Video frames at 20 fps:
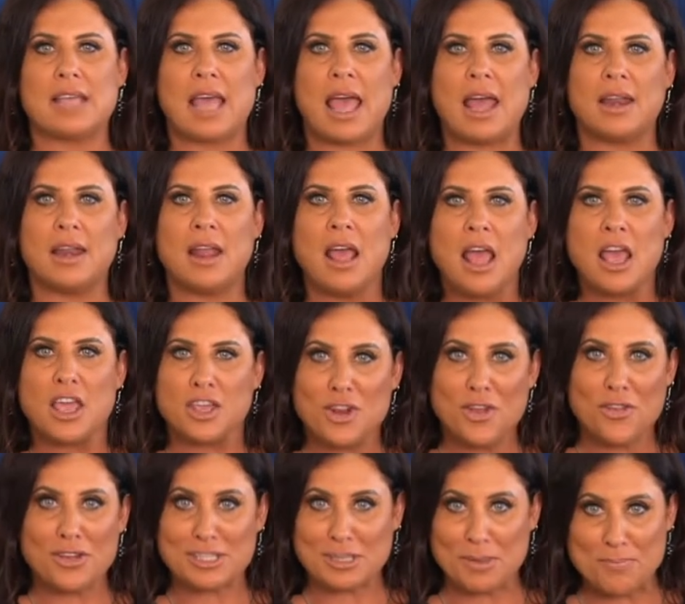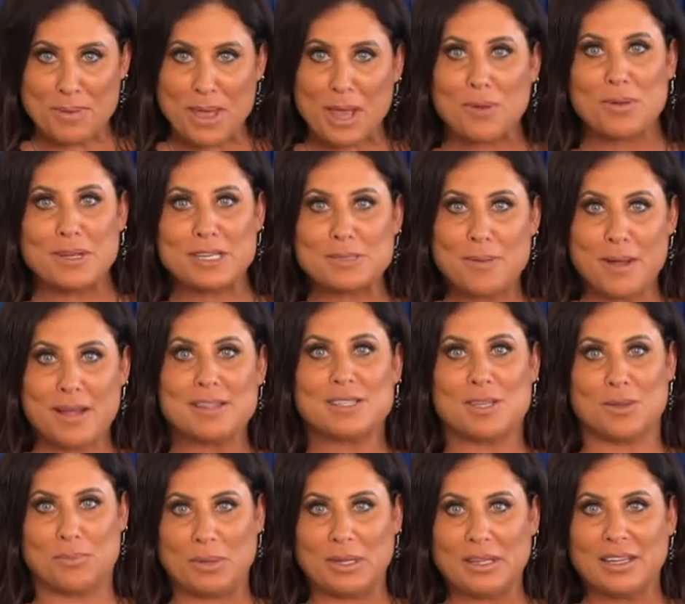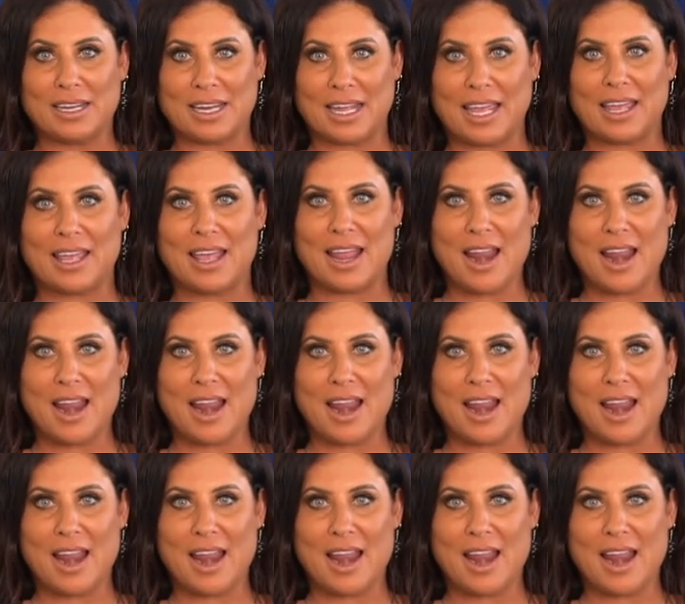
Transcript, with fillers: And, you know, that's a big responsibility.